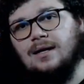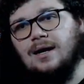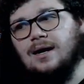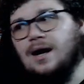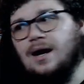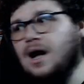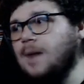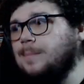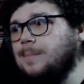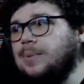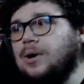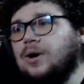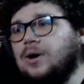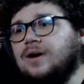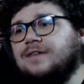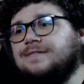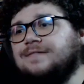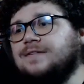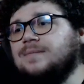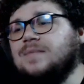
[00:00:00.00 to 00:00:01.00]

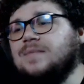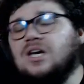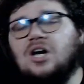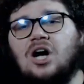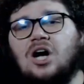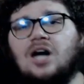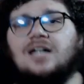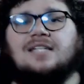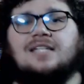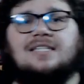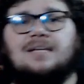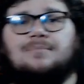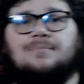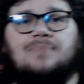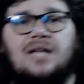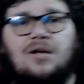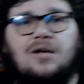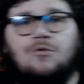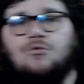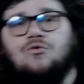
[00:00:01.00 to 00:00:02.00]
Apart from the concept
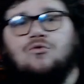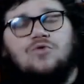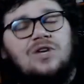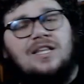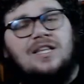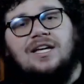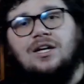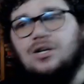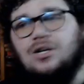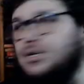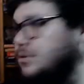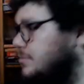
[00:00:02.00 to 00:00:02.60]
being really good.